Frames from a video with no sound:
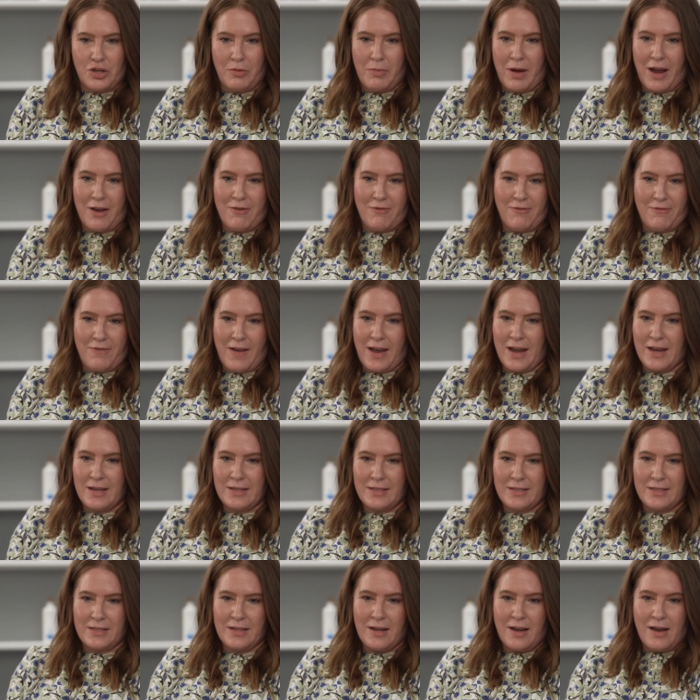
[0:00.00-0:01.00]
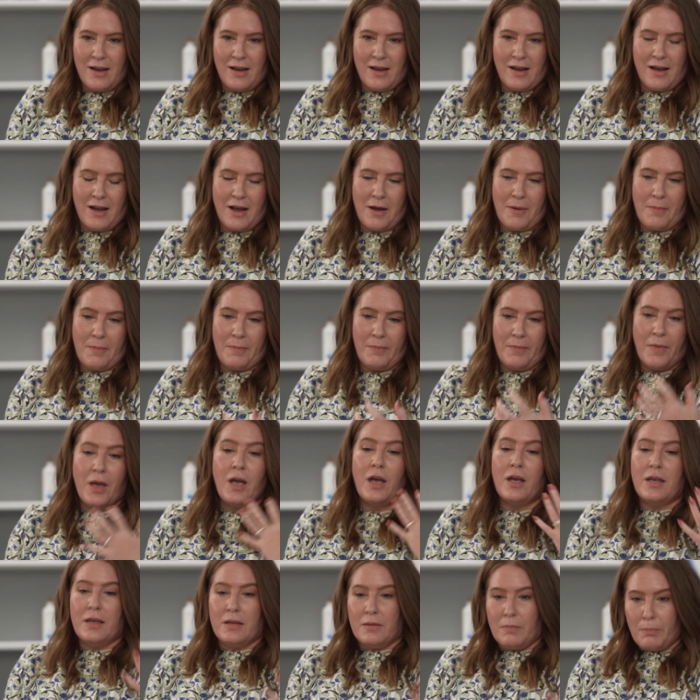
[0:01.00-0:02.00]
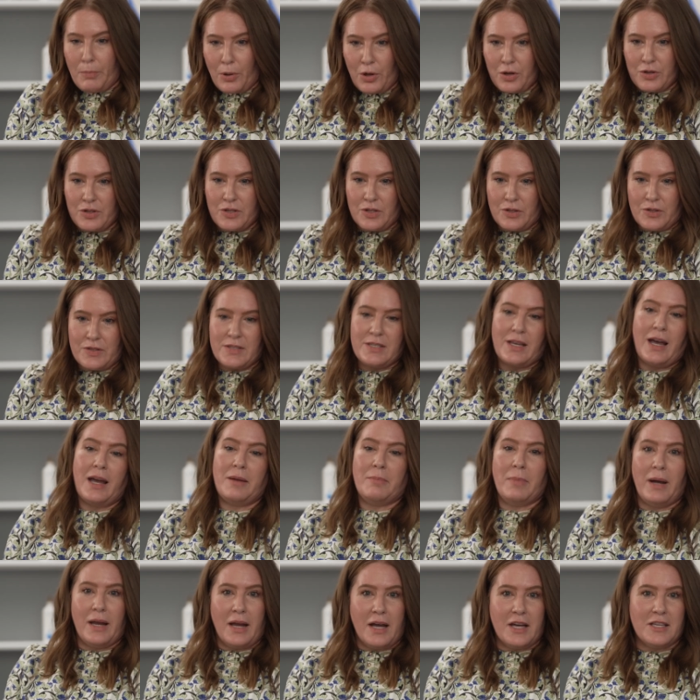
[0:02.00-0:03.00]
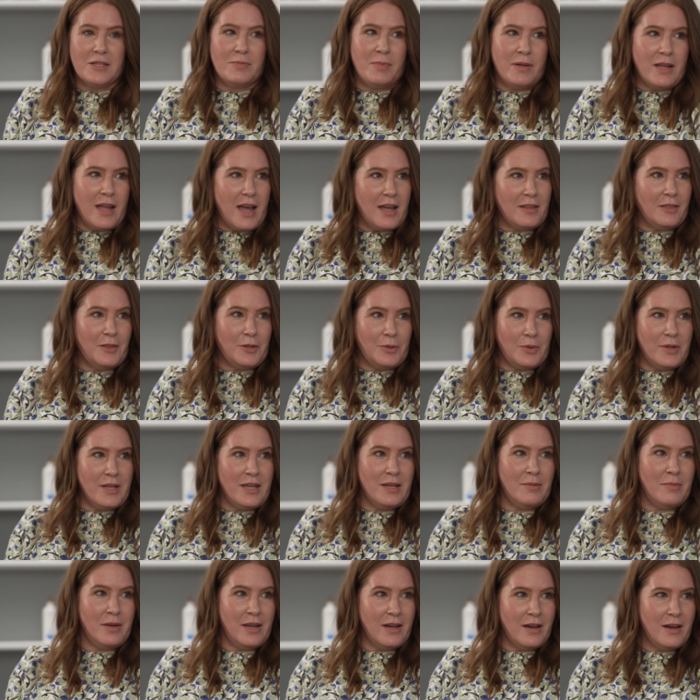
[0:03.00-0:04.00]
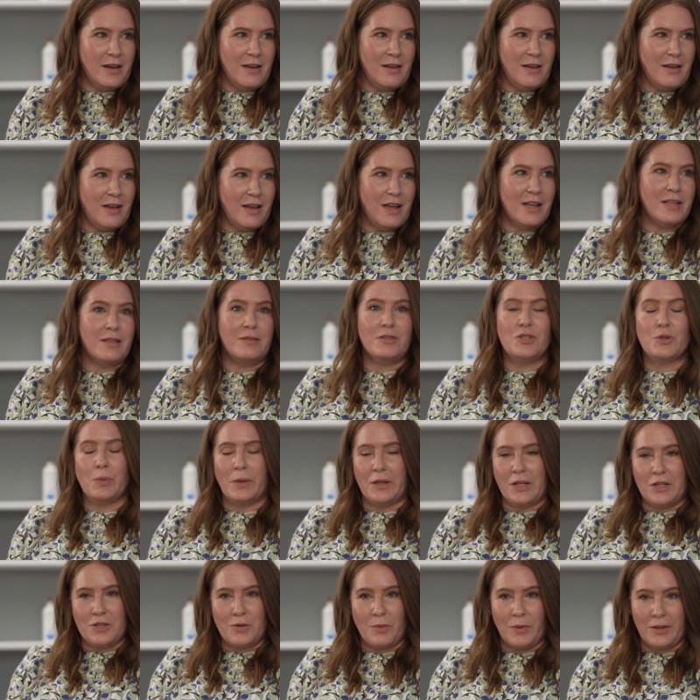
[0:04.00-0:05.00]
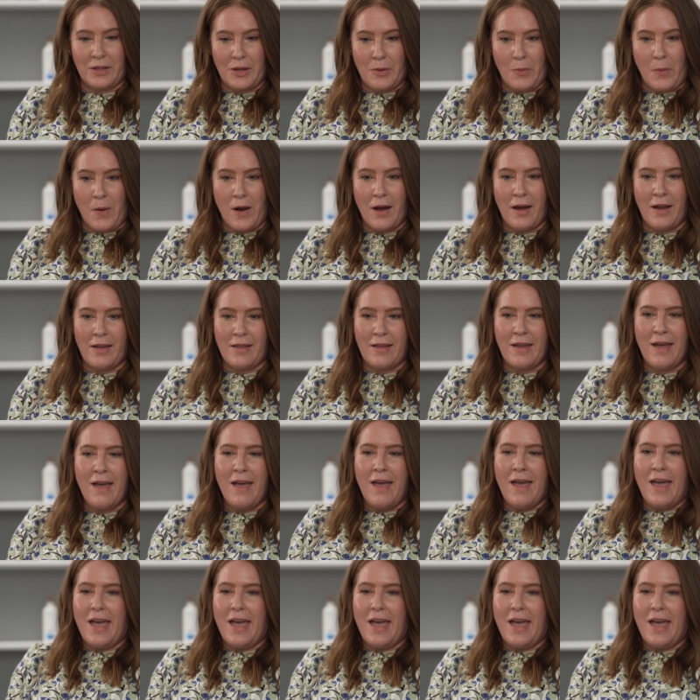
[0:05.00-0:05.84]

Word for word: you might face. Um, personal side, my husband had leukemia in 2021.